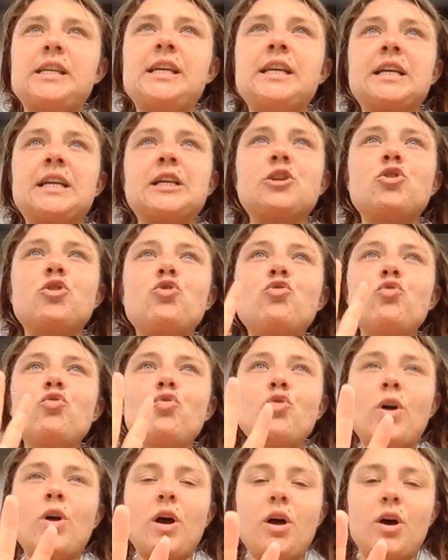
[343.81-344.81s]
it can
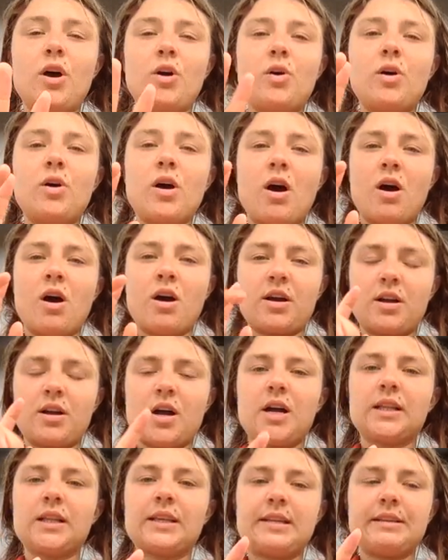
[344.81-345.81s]
grow our
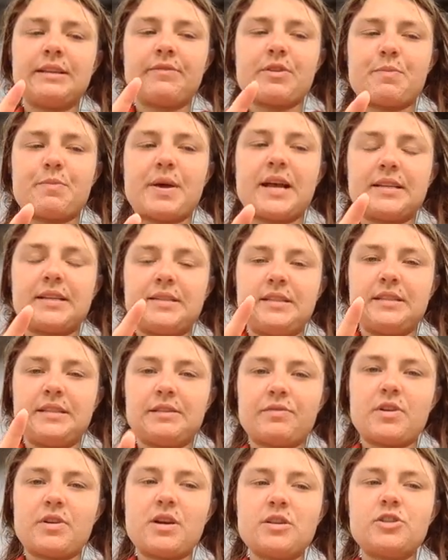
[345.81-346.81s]
cognitive capacities
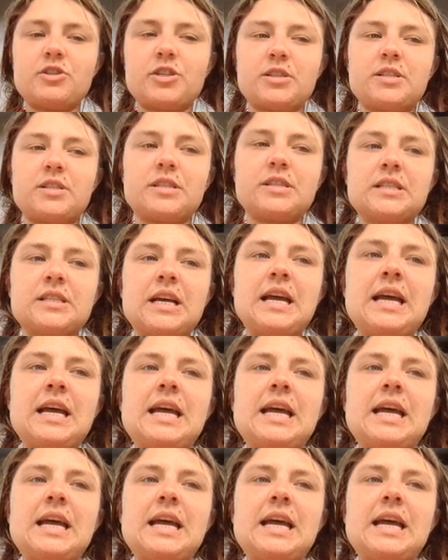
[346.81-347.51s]
of consciousness.